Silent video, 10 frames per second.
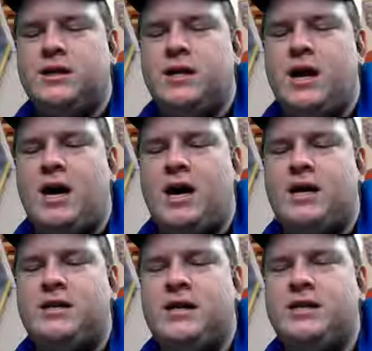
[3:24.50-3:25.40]

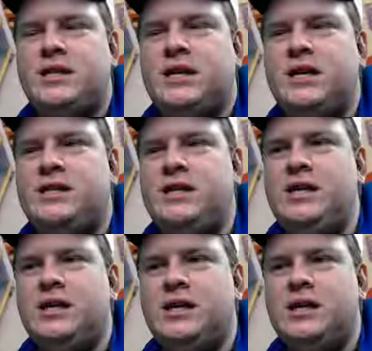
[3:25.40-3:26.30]

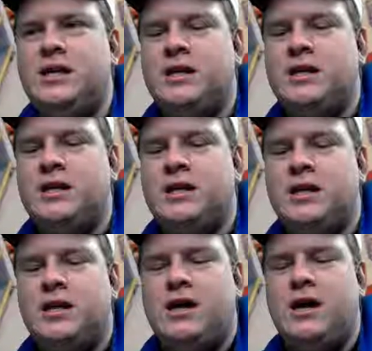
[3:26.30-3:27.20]
Tentakitty,
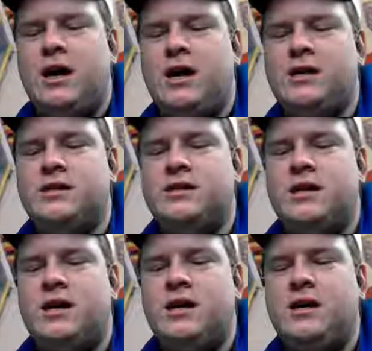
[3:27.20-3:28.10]
and
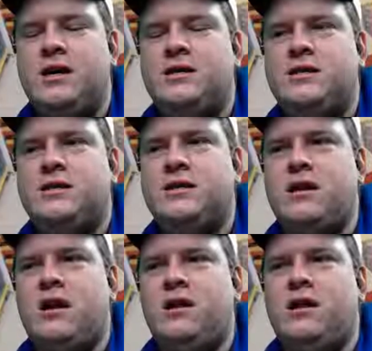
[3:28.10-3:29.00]
it's
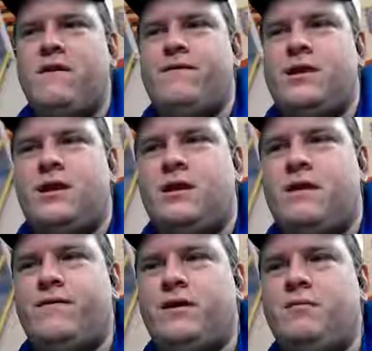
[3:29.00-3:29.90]
a lovely,
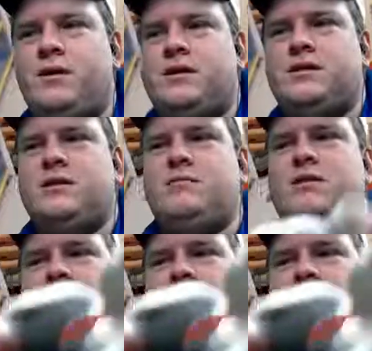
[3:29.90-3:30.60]
lovely piece. Let me